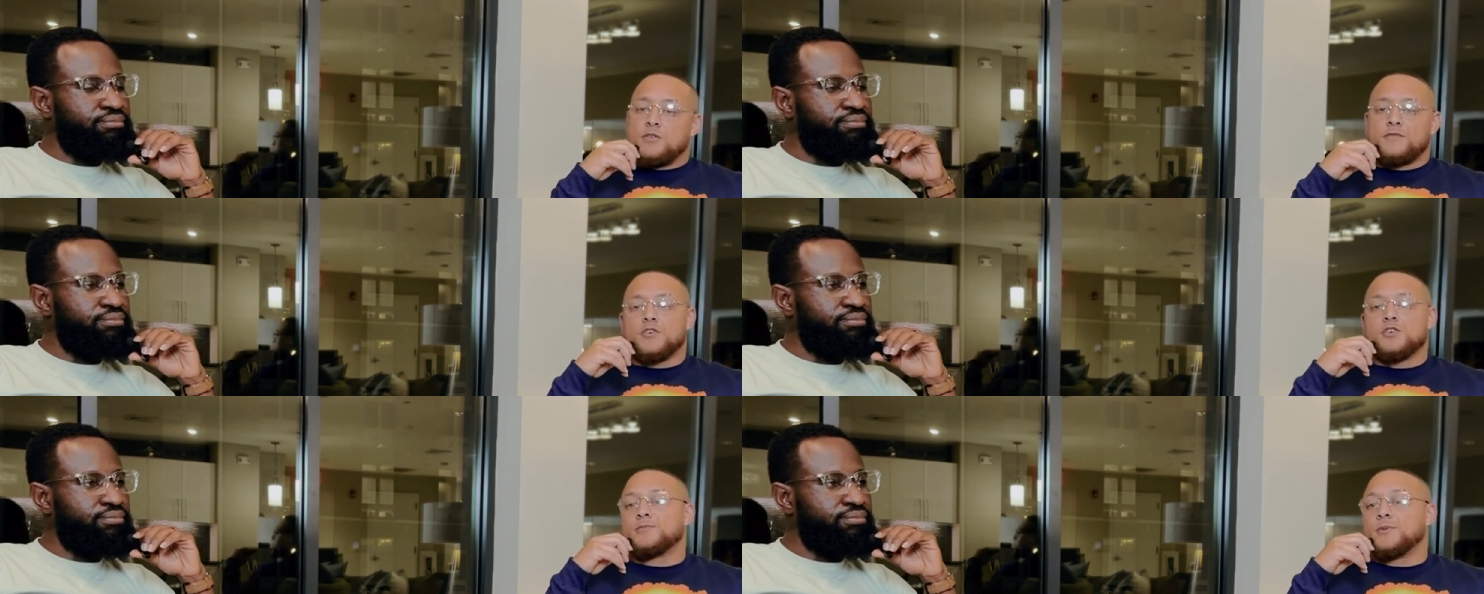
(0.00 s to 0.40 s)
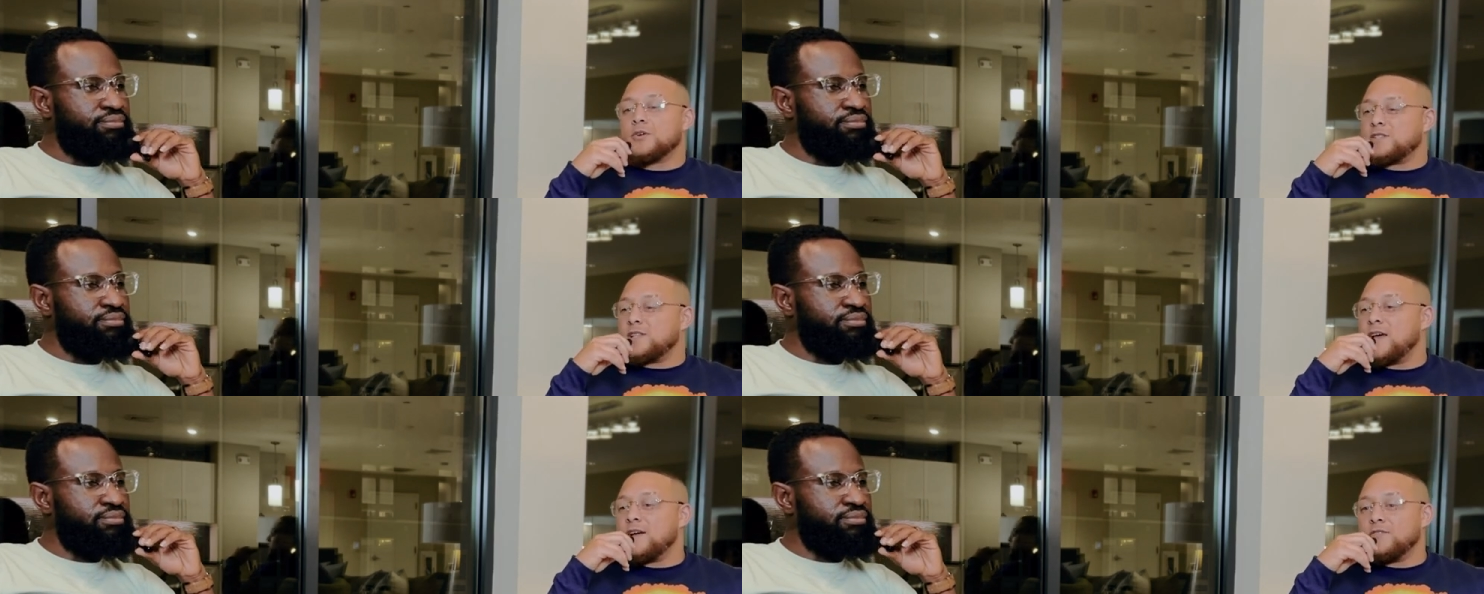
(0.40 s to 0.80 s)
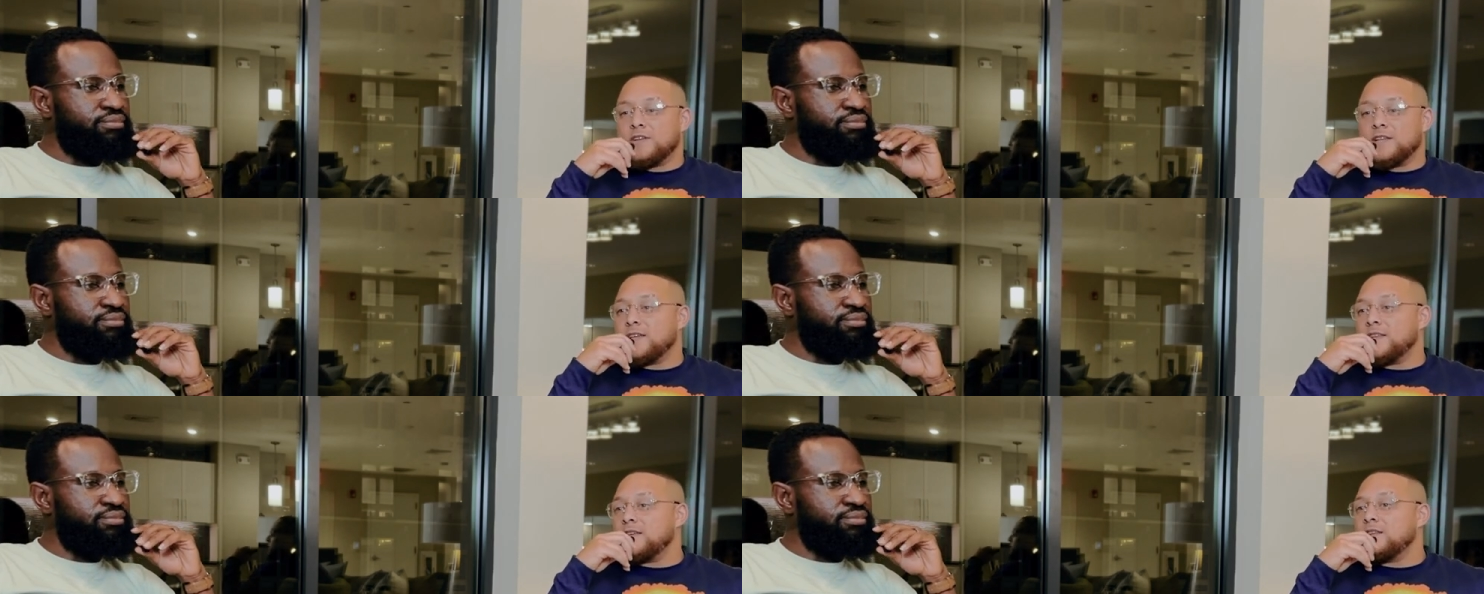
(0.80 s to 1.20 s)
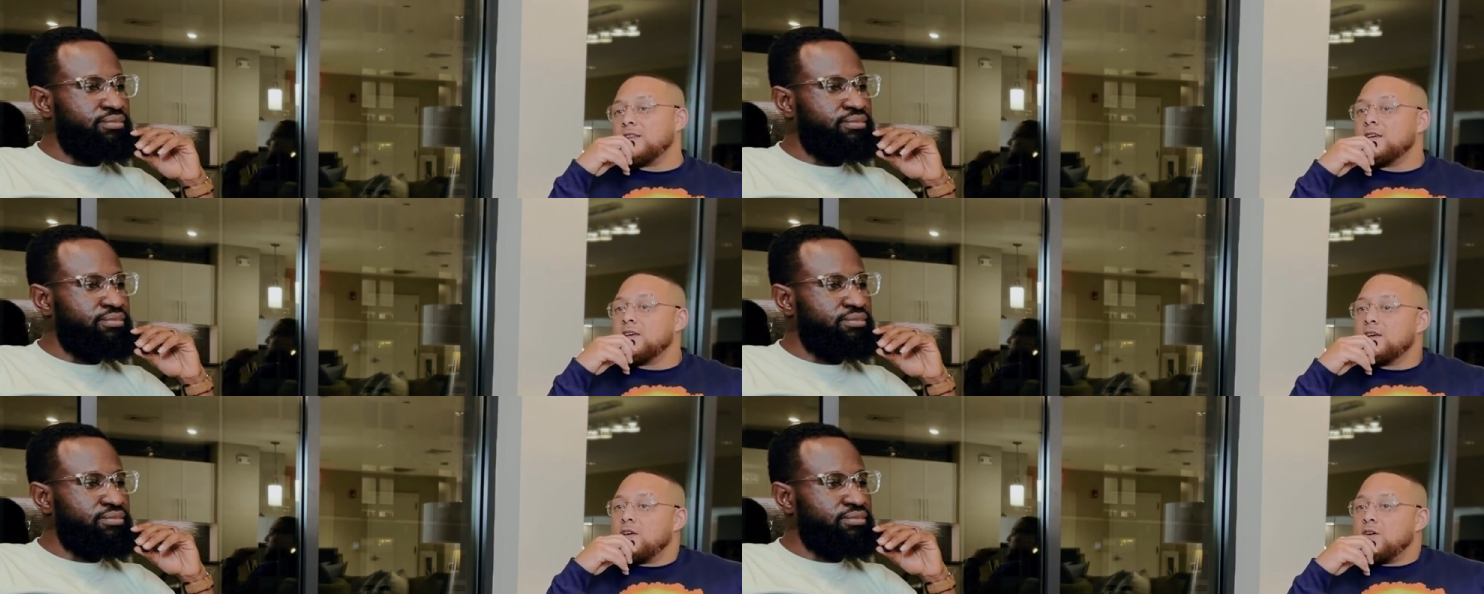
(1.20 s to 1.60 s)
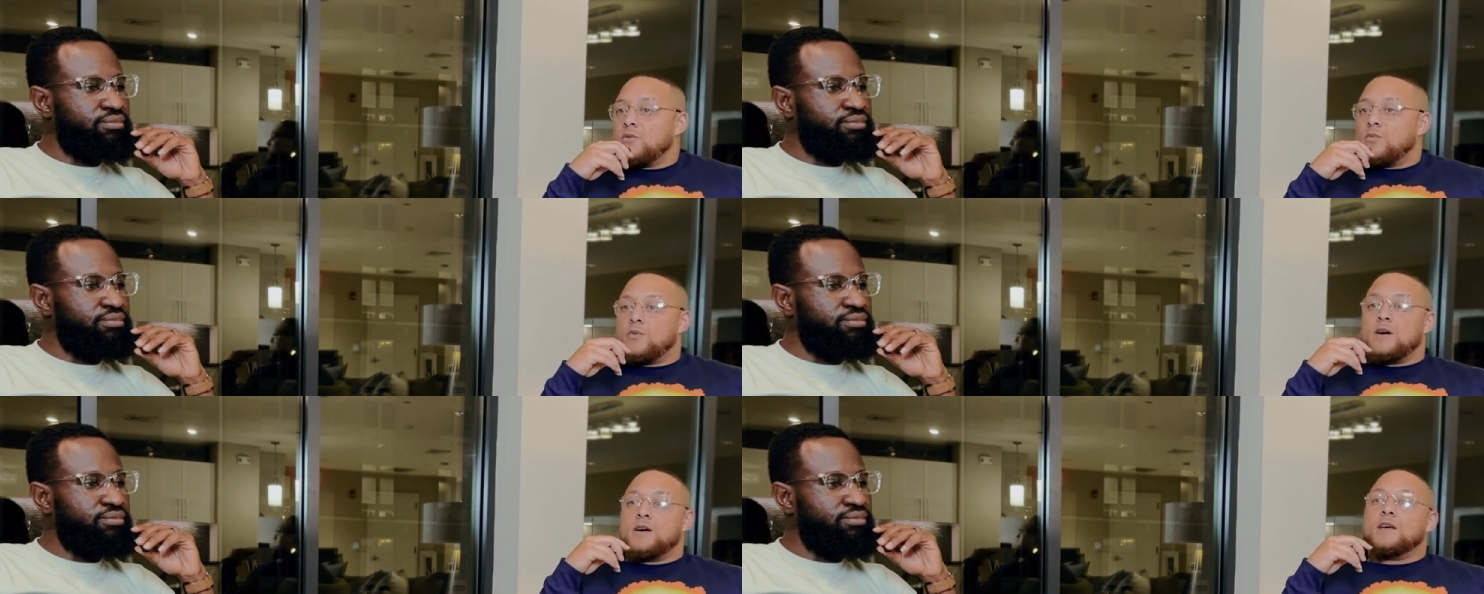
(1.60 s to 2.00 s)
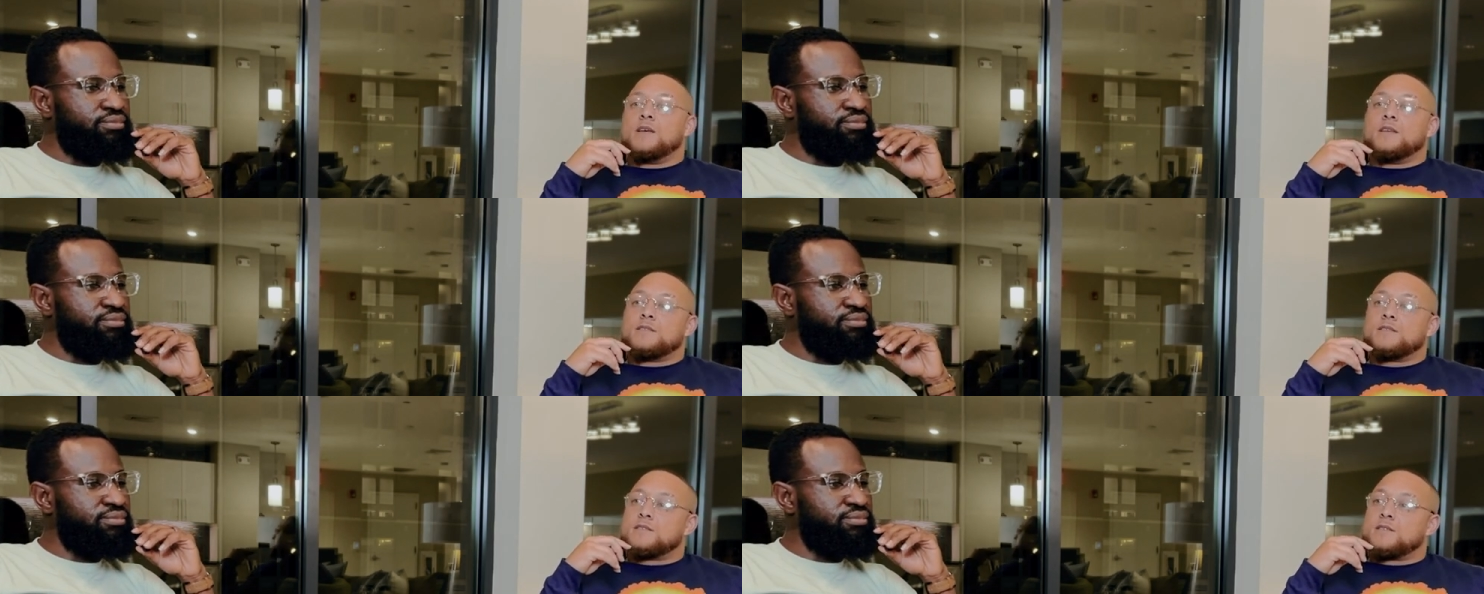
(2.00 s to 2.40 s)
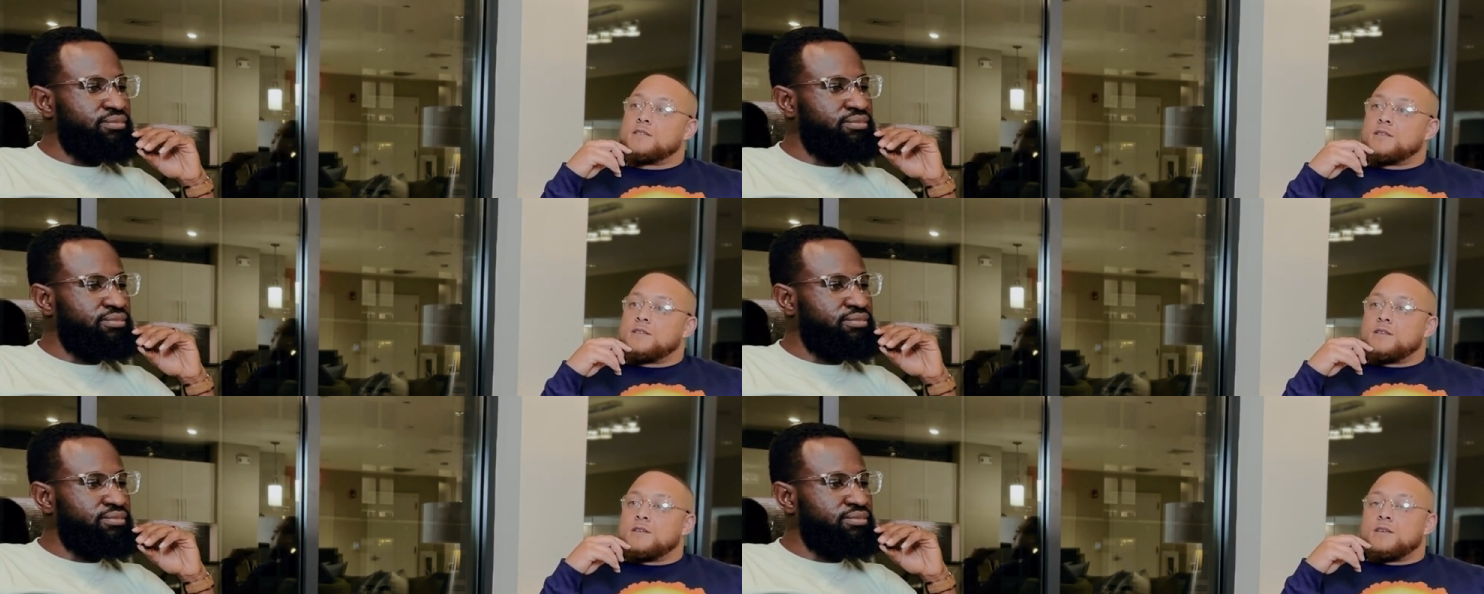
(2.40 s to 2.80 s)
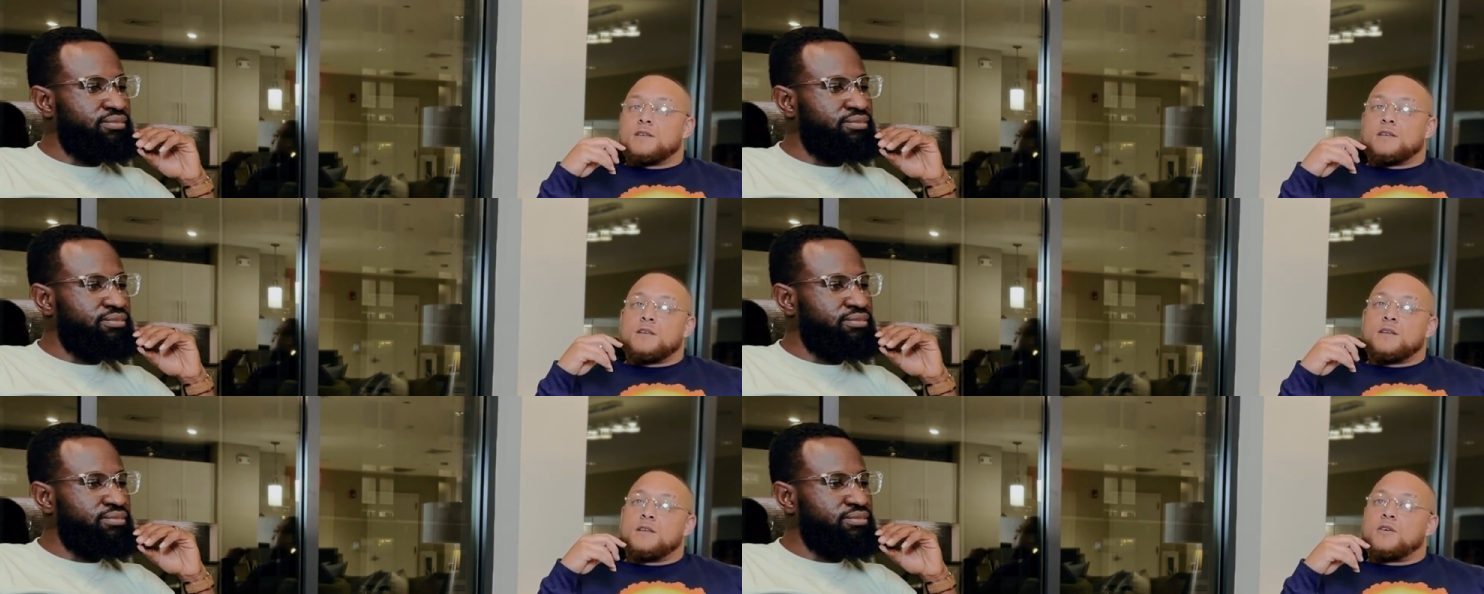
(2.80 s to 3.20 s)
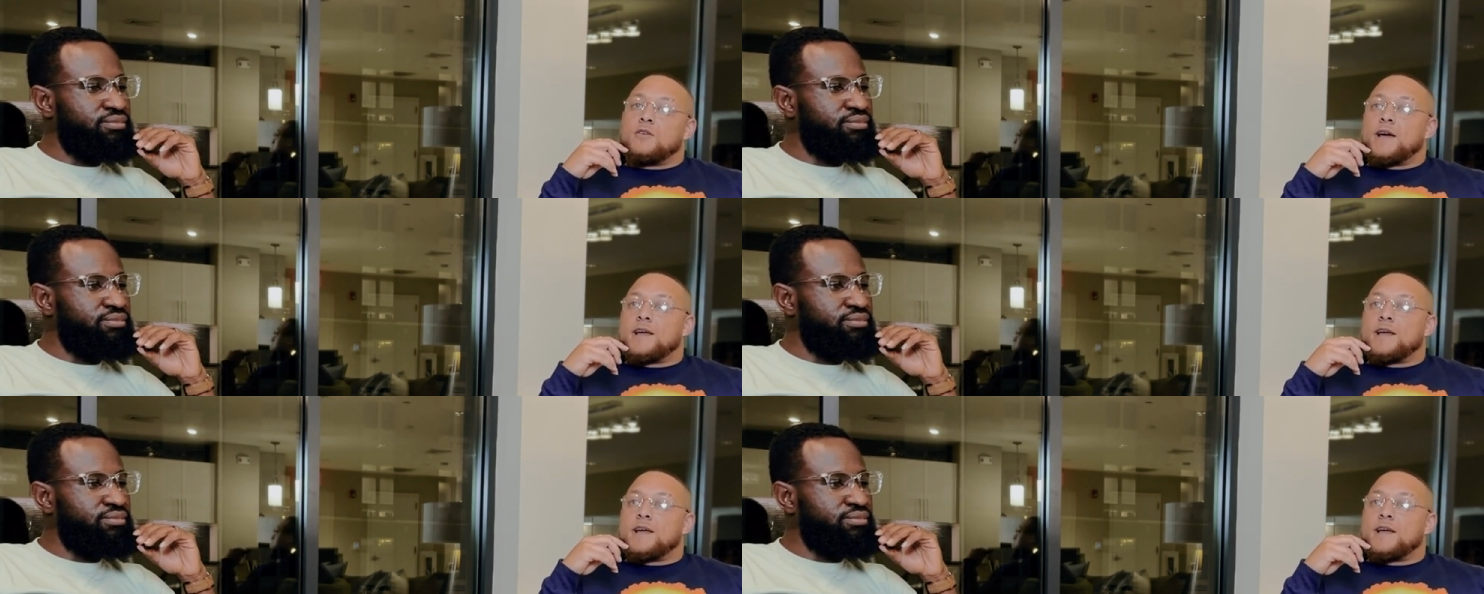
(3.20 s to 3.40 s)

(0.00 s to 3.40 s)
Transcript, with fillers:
Speaker 1: the first person that ever did it was, you know,